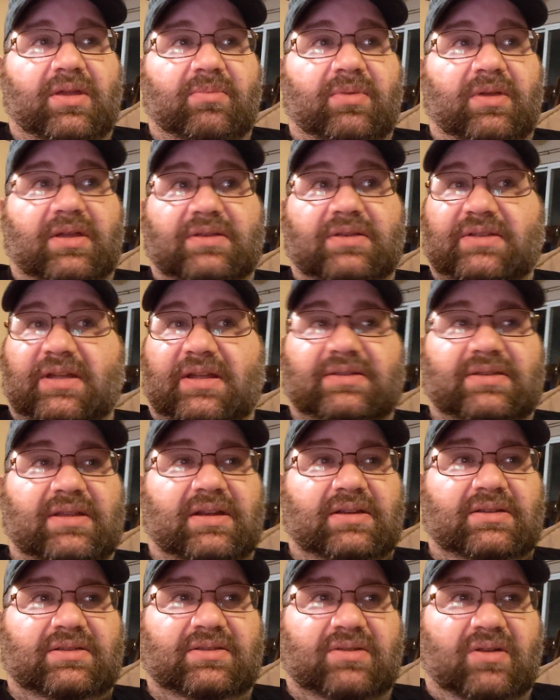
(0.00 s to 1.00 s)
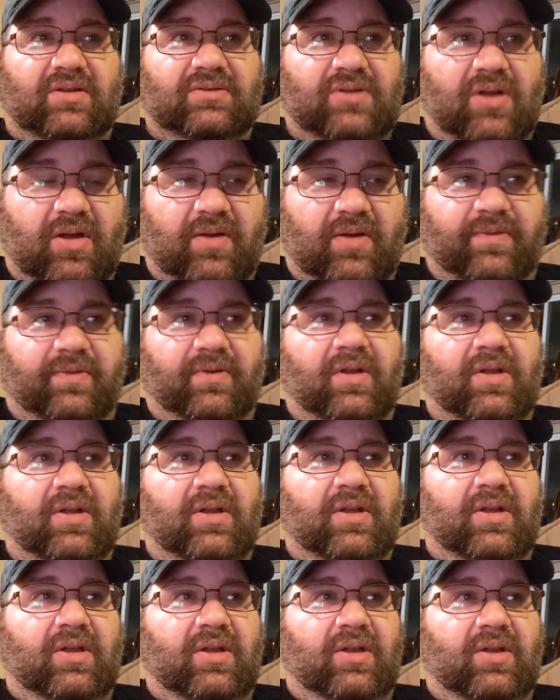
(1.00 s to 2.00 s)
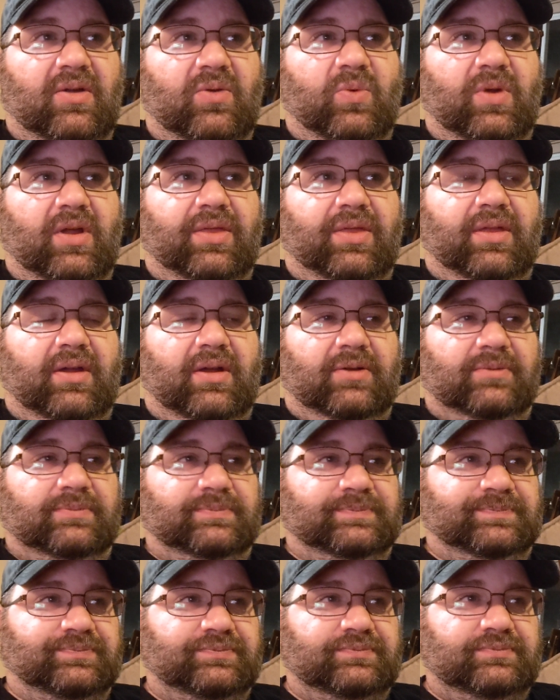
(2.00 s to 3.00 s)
because, like I said, it starts off with the